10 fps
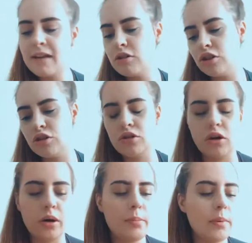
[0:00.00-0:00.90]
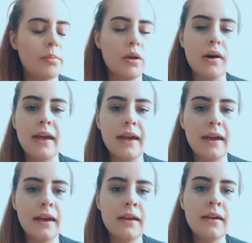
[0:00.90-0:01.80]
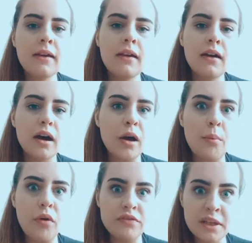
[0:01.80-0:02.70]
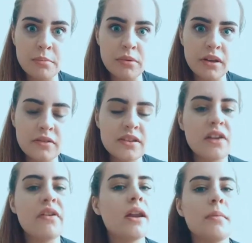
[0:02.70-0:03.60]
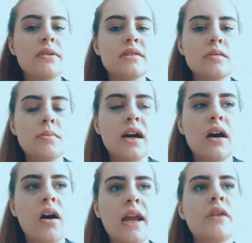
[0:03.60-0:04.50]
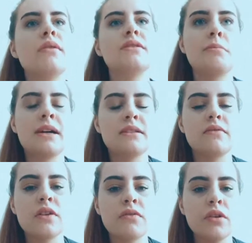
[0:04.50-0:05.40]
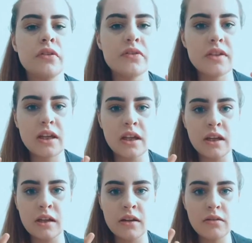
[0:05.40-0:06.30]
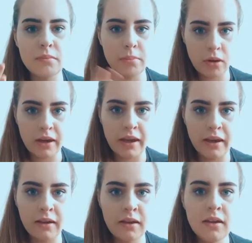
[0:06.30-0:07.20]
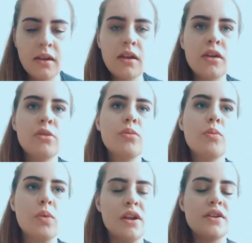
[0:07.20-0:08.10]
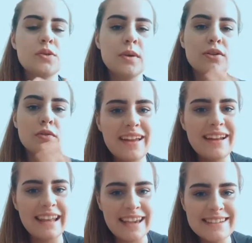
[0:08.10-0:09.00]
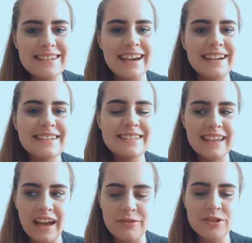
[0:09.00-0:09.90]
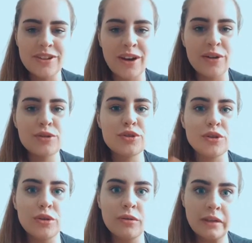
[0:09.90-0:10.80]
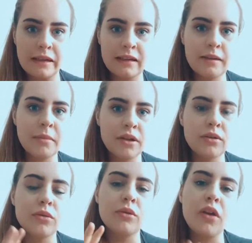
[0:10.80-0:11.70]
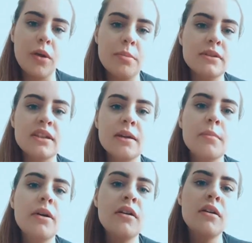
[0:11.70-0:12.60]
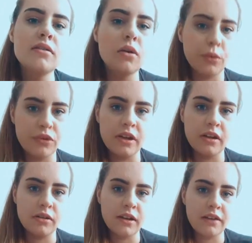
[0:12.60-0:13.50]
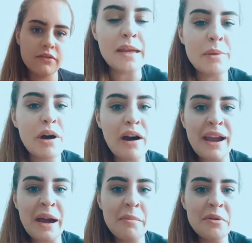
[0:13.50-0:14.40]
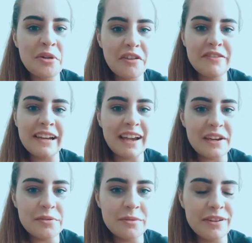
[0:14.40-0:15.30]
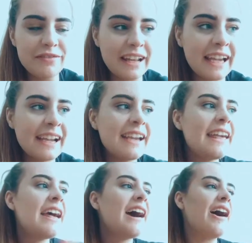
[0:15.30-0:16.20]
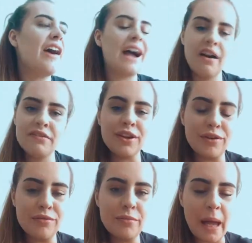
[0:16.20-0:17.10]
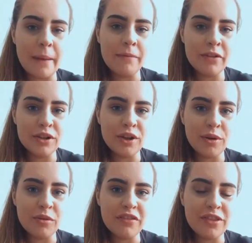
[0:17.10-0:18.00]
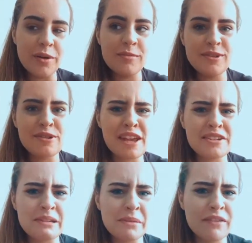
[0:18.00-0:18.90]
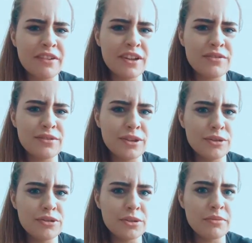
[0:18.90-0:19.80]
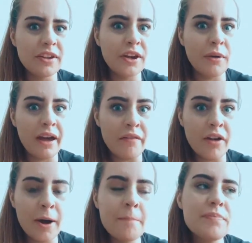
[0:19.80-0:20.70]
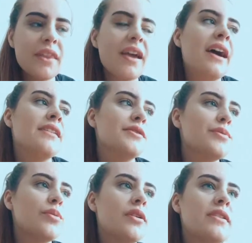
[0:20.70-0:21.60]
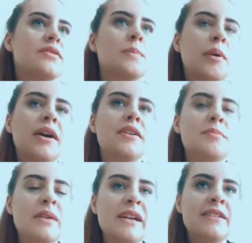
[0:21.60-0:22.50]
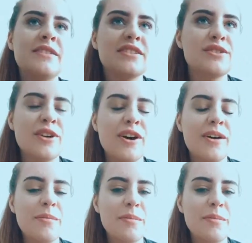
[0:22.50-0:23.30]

to stop blocking of debris and stuff, and I must admit I noticed a massive difference in blocking when I switched latex catheter to Link Medical's open tip or silicone catheter. I am not affiliated with Link. I have done a video with them, which is actually my first YouTube video ever, and what inspired me to start